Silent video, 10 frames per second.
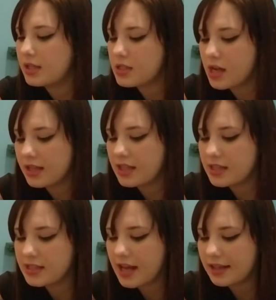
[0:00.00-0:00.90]
It's not the
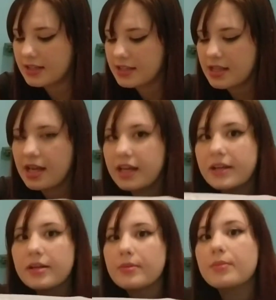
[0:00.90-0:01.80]
exact
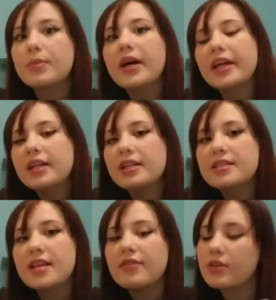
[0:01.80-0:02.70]
design, but it's
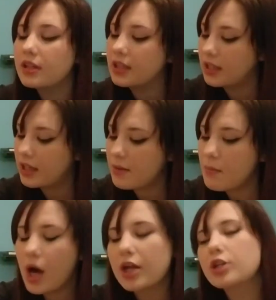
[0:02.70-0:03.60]
definitely like a
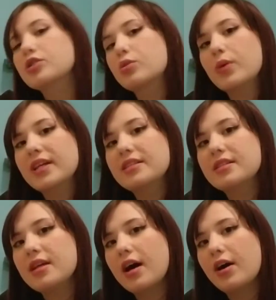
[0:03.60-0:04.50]
modern
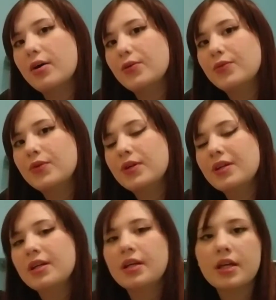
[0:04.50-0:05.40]
twist of
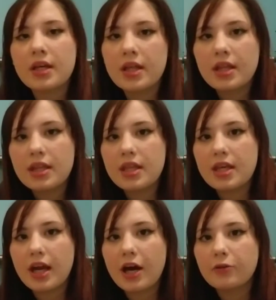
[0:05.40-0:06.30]

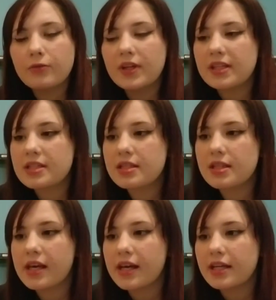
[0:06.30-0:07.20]
the outfit
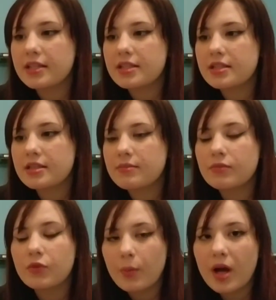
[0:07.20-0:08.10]
that
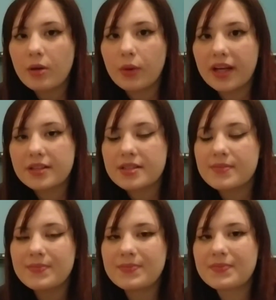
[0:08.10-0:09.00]
Romana wears.
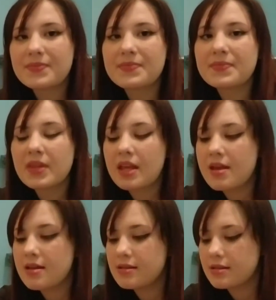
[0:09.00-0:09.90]

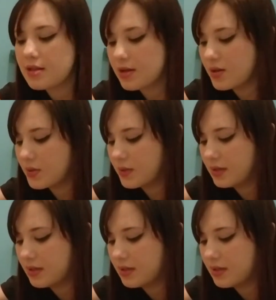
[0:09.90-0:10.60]
So